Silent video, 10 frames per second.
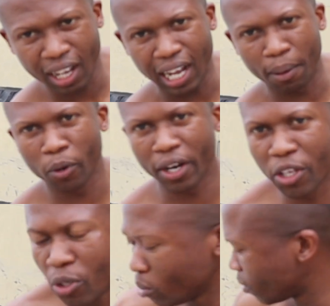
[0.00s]
I'm gonna
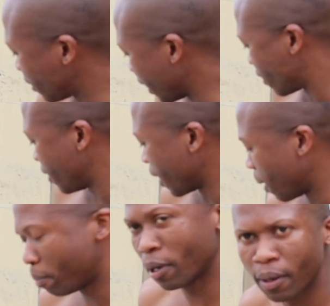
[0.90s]
use a
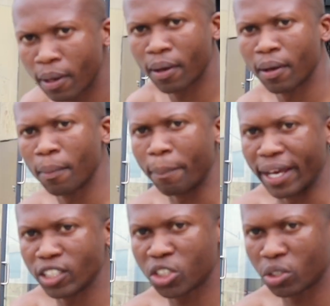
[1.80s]
sit-up
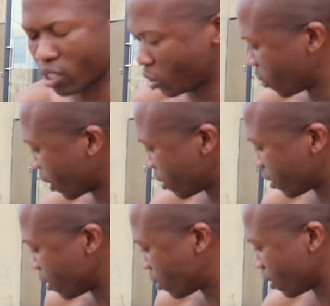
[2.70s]
bench, as you guys
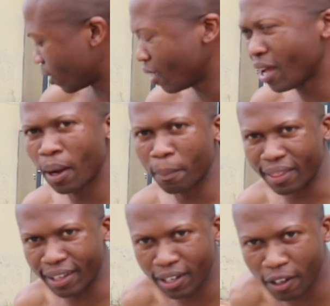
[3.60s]
can see. But
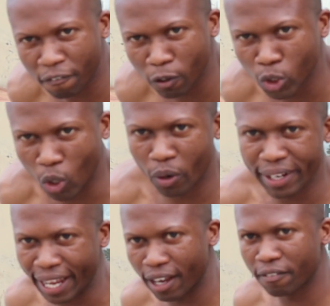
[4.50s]
then if you don't
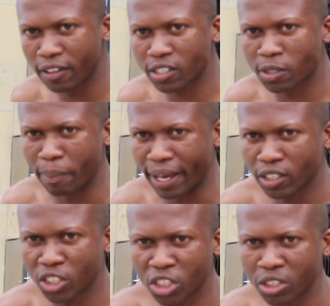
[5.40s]
have this
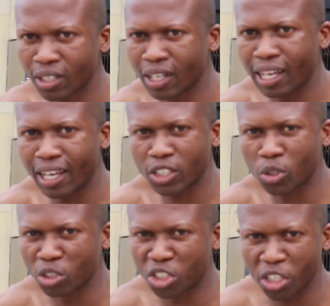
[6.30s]
bench at
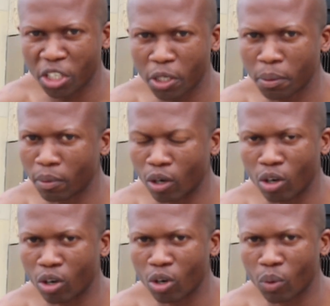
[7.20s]
your gym
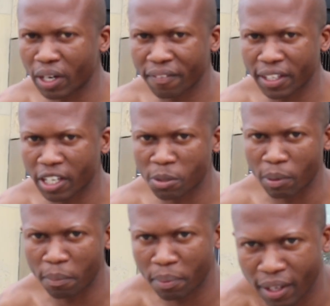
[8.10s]
or whatever the case
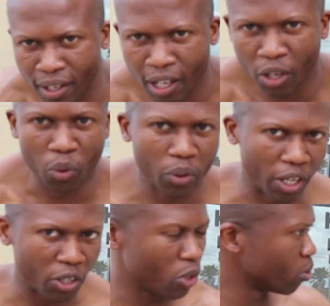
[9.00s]
might be, you
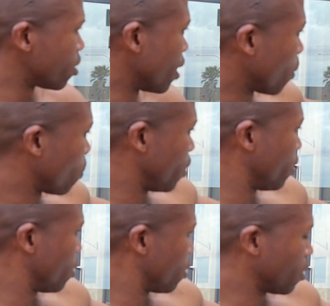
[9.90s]
can use that
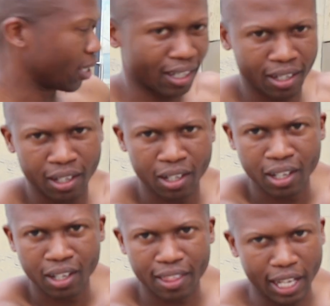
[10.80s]
one. Okay,
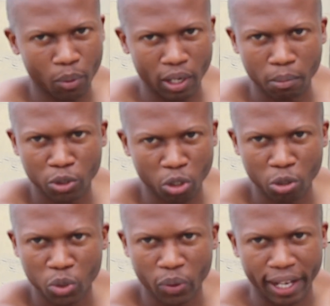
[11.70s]
that one I'm sure you
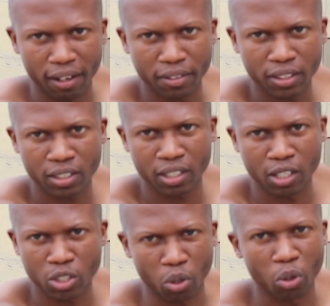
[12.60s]
do have it,
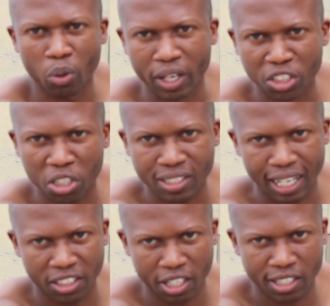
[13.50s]
so you can just
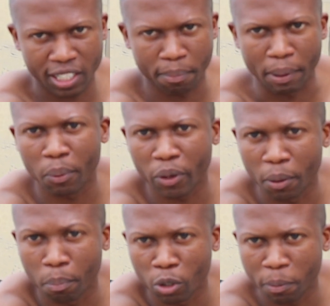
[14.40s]
adjust it. Maybe you
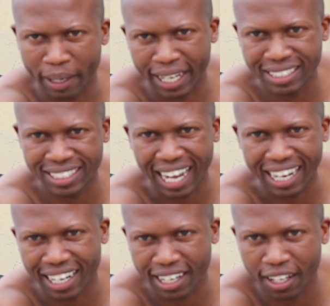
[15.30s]
can put plate
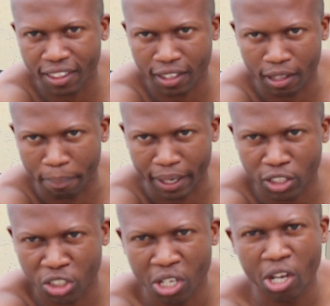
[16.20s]
underneath the
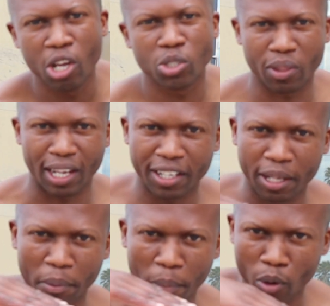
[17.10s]
bench so that it
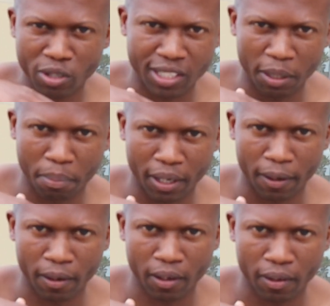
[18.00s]
can be more steeper.
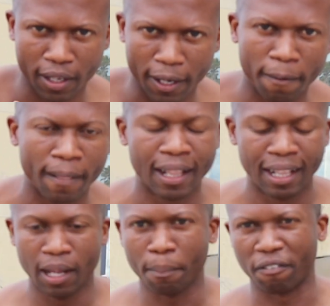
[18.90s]
Okay,
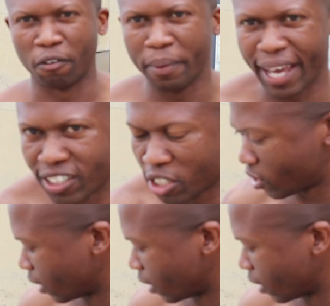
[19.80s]
but for me, I just